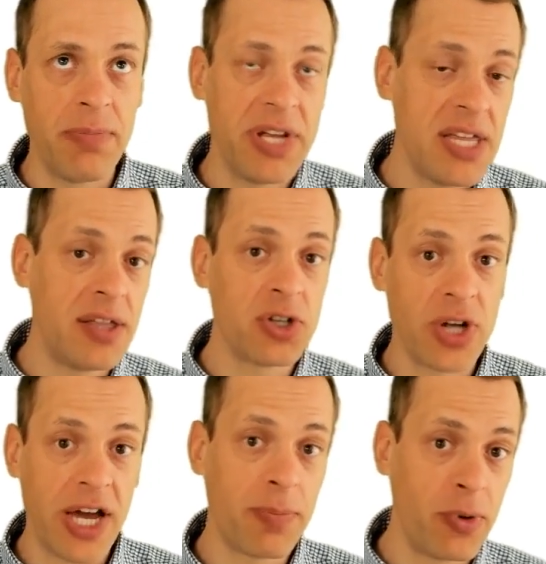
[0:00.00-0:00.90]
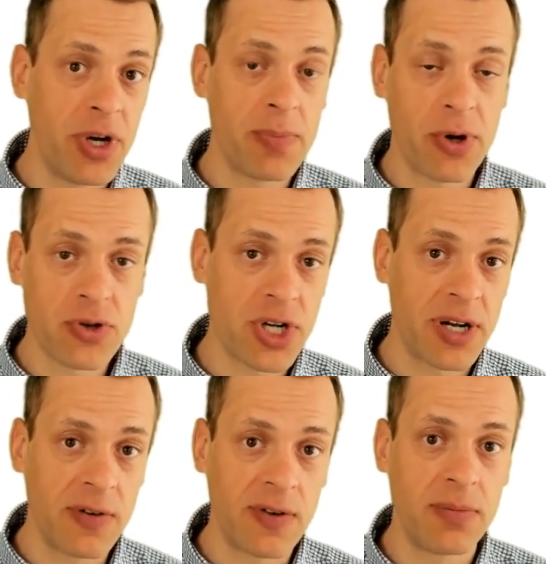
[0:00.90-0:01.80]
be the SharePoint
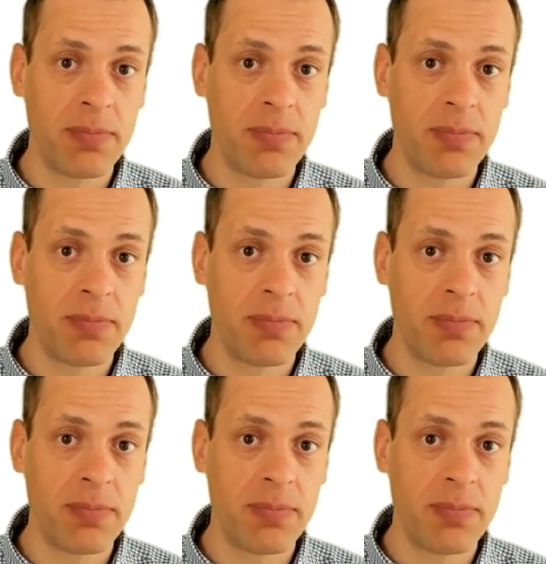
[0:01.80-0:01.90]
projects